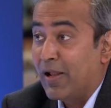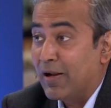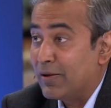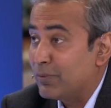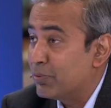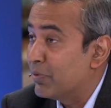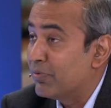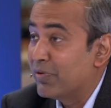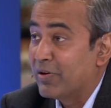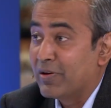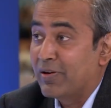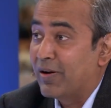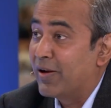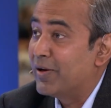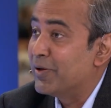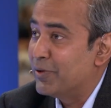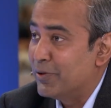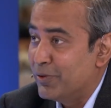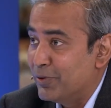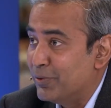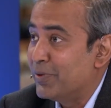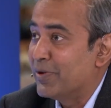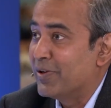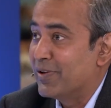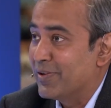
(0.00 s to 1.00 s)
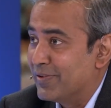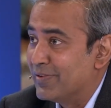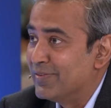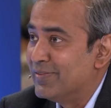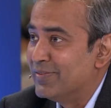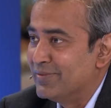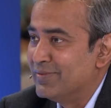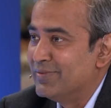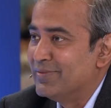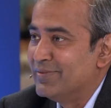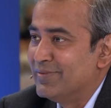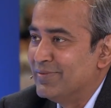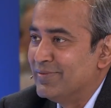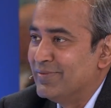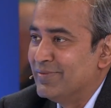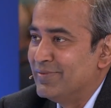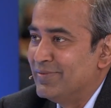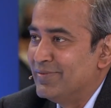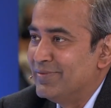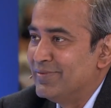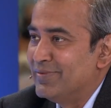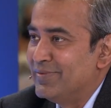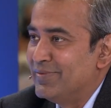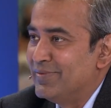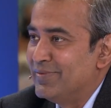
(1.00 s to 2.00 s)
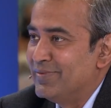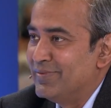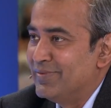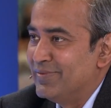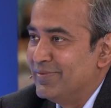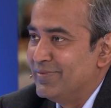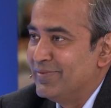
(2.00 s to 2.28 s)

That's what we're trying to do here. Desikan, it's been an